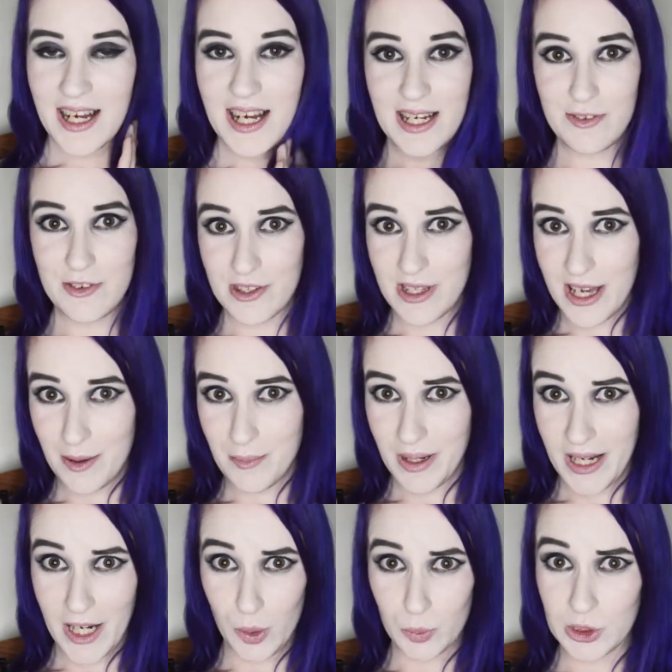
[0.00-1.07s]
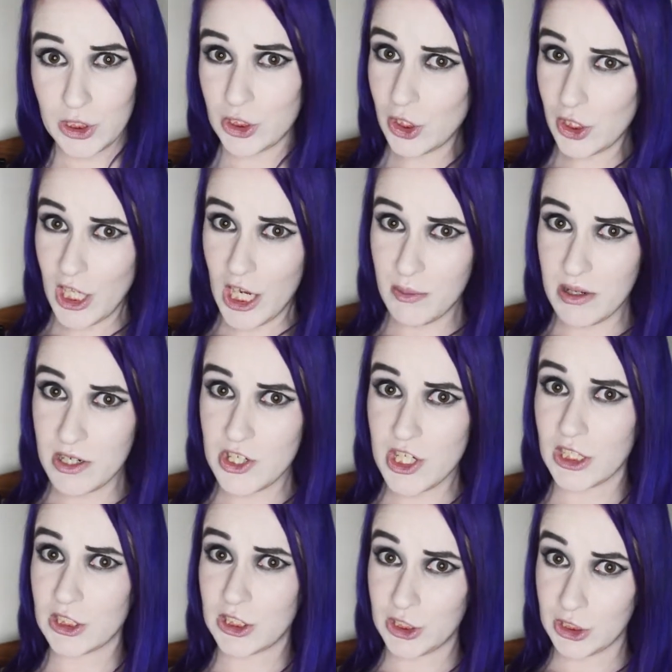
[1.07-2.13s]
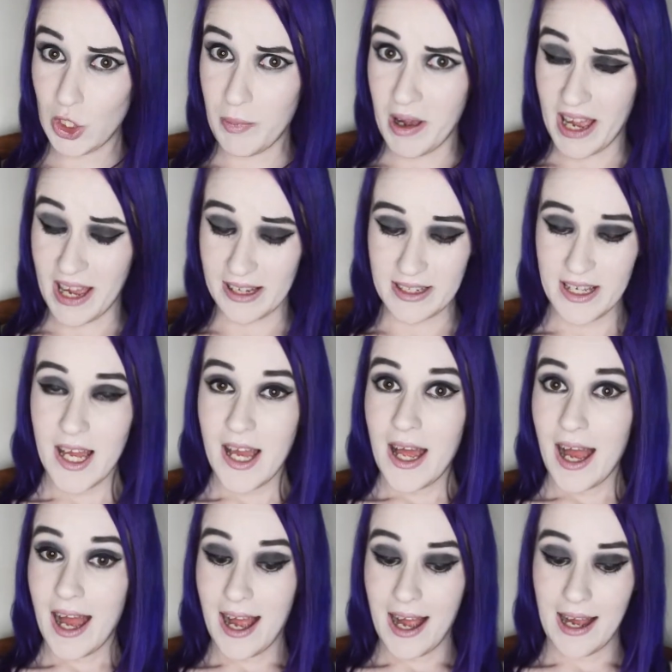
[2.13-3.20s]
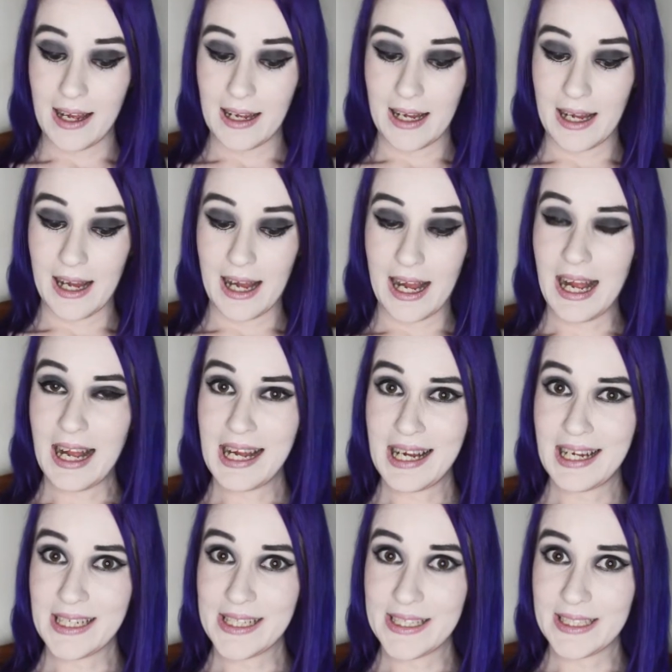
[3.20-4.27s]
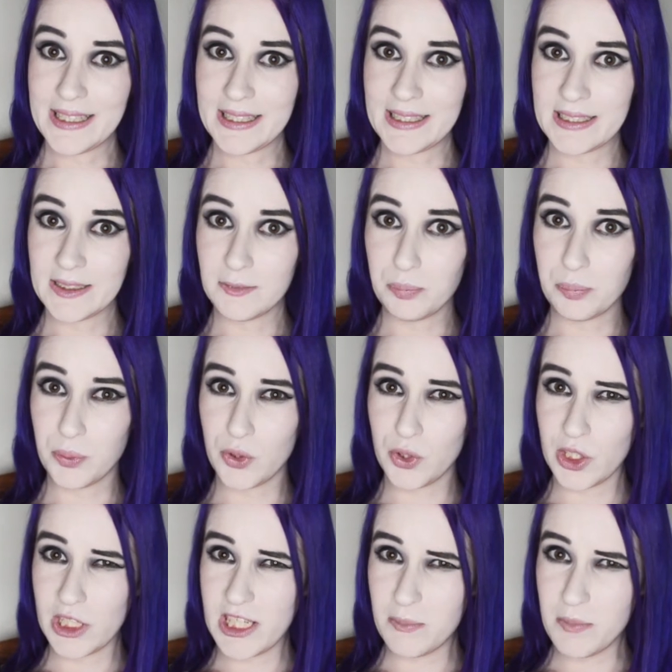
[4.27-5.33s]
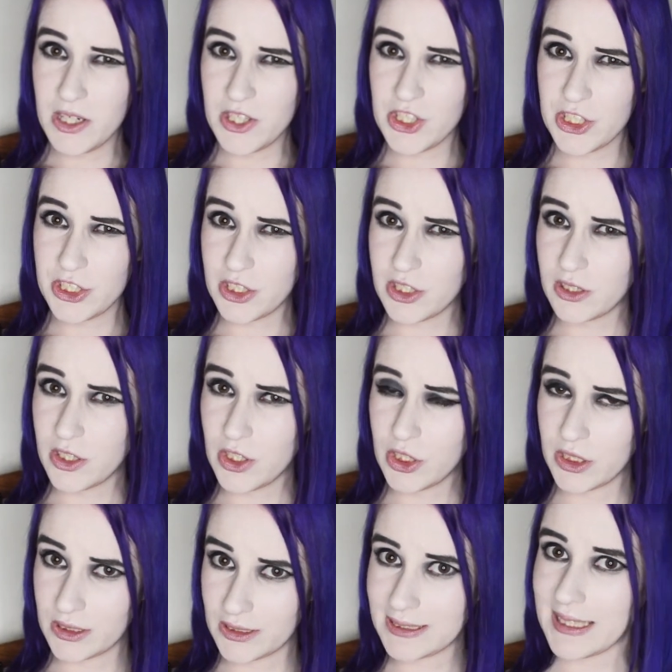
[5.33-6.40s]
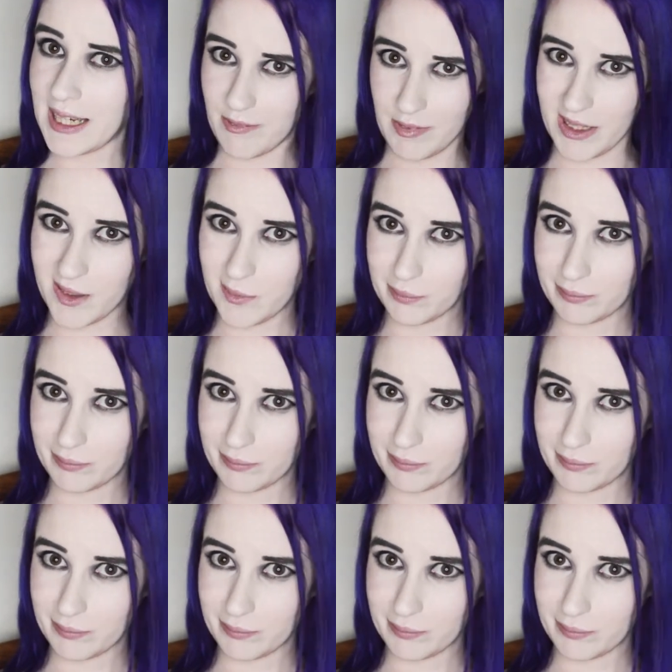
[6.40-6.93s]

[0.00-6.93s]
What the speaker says: After that, my hair was so damaged and so bad, I pretty much couldn't save it.